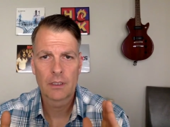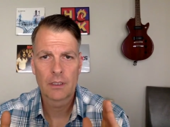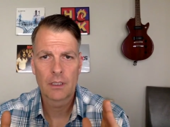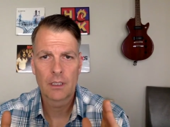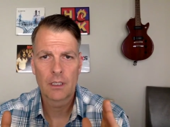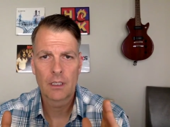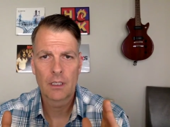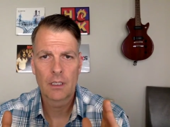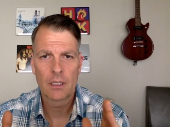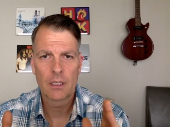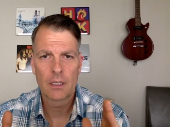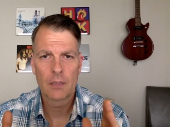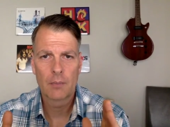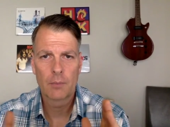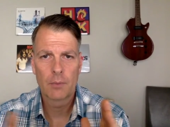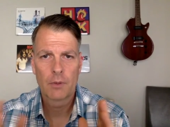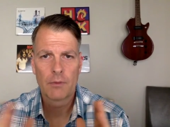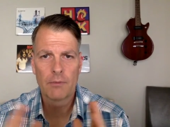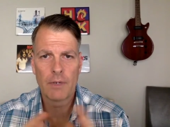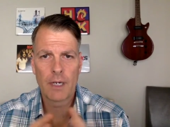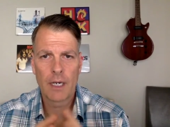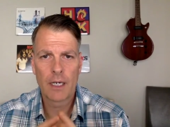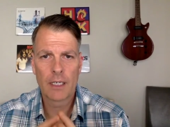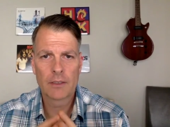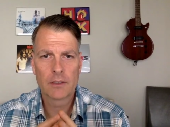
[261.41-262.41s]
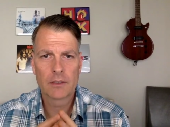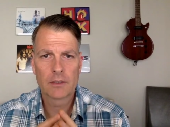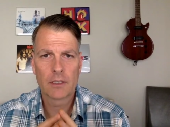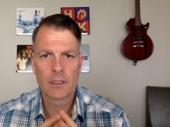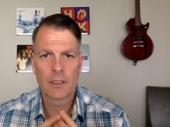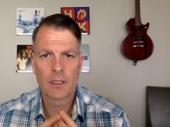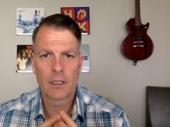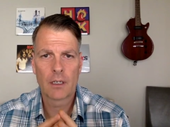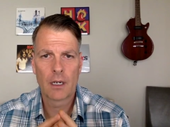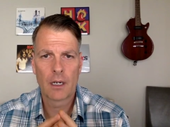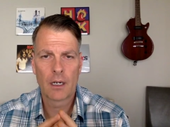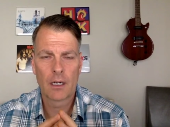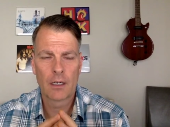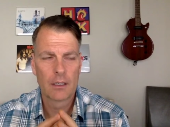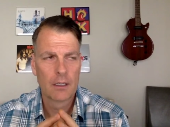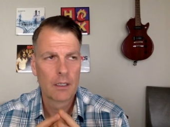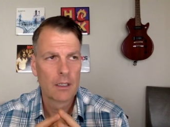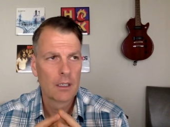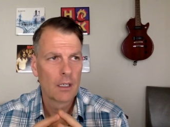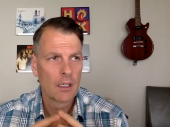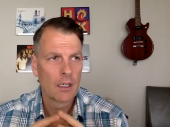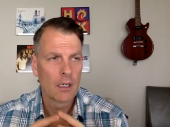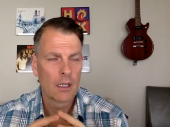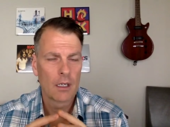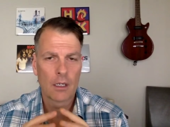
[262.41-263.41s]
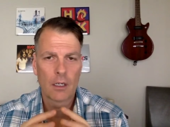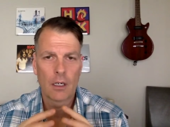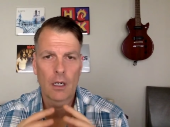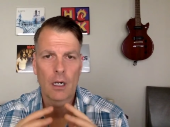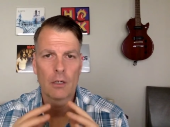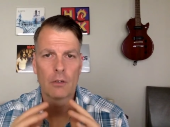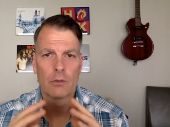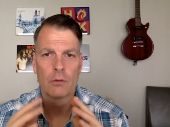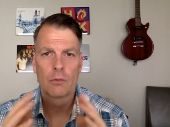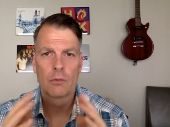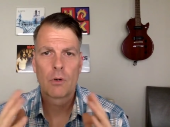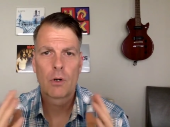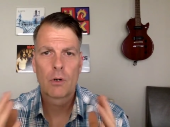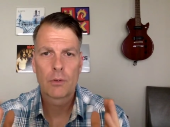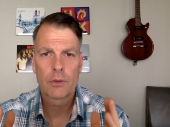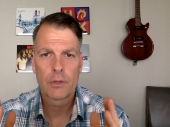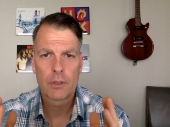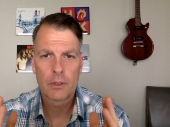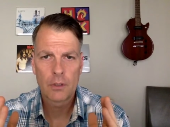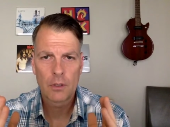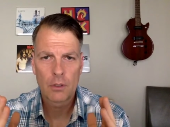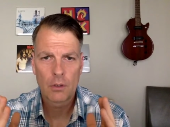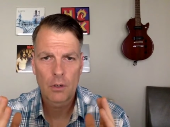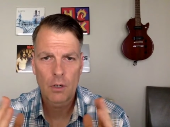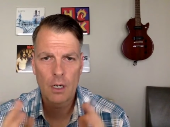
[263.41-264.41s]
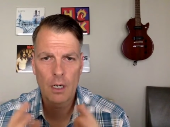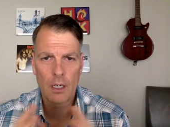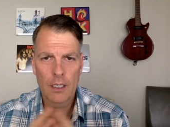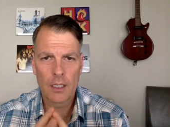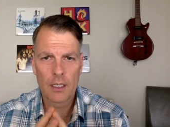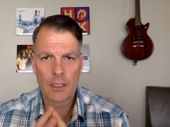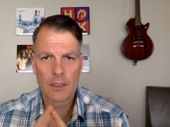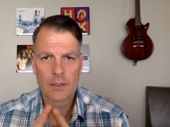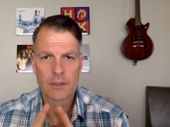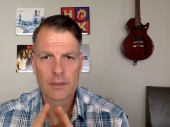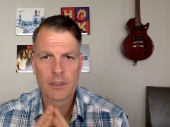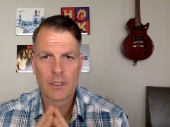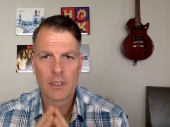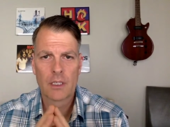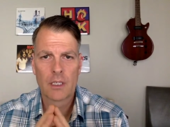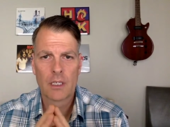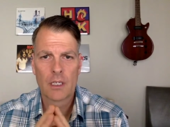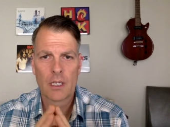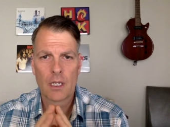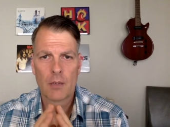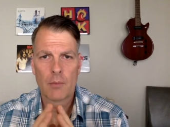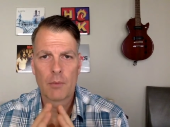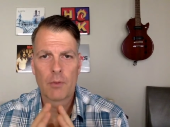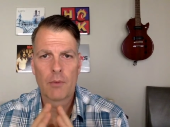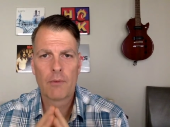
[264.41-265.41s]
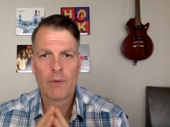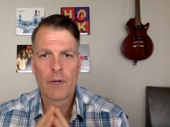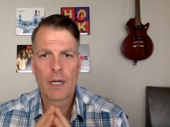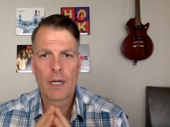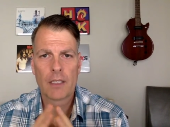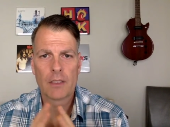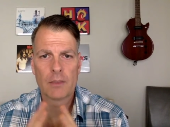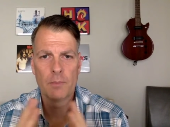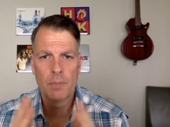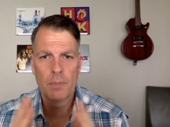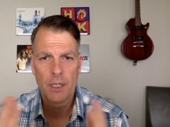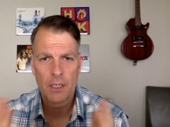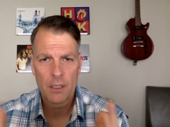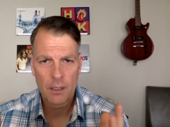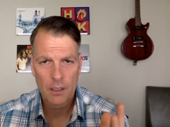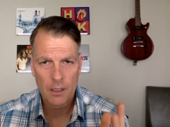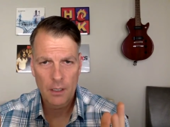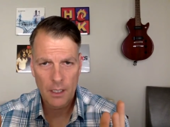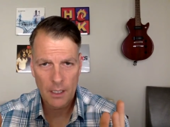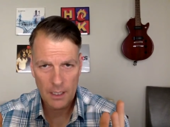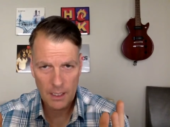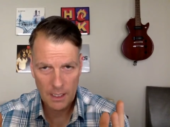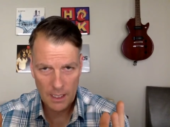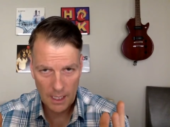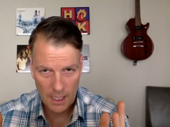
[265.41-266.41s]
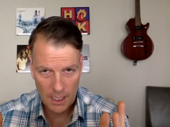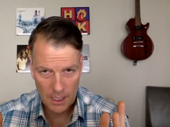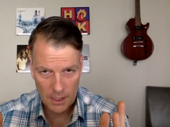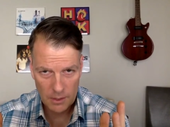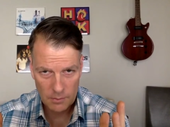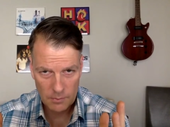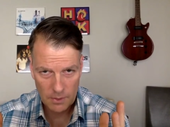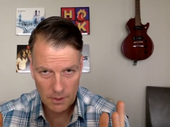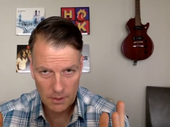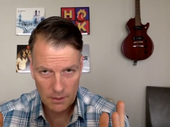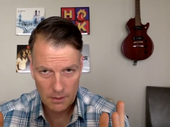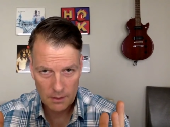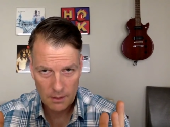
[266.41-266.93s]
It provides a growth in your audience. It provides better engagement.